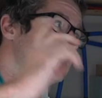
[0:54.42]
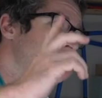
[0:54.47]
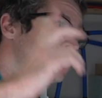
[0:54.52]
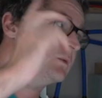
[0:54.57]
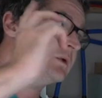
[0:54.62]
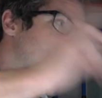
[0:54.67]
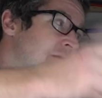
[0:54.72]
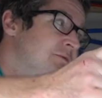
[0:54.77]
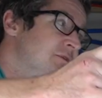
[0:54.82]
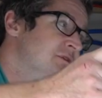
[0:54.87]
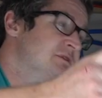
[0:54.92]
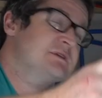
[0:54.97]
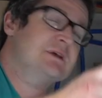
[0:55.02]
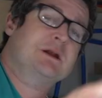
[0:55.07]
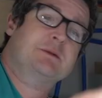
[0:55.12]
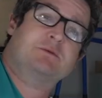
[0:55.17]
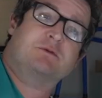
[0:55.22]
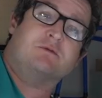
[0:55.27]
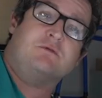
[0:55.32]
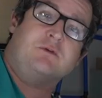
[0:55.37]
We have this set
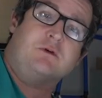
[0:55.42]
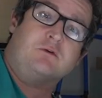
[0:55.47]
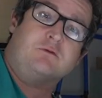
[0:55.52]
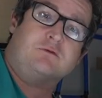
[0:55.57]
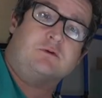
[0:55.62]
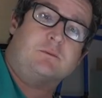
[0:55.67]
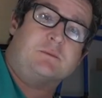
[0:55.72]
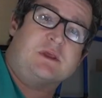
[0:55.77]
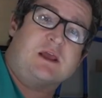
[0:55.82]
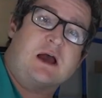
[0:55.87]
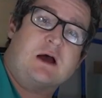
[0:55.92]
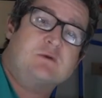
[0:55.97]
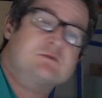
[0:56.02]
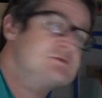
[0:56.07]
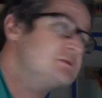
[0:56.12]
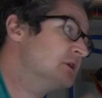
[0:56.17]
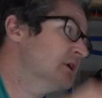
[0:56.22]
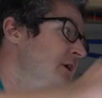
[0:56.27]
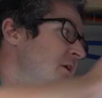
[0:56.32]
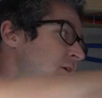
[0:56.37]
up to fill from the
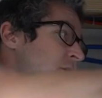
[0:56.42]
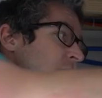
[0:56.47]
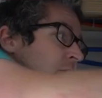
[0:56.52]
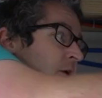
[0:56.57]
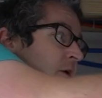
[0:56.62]
outside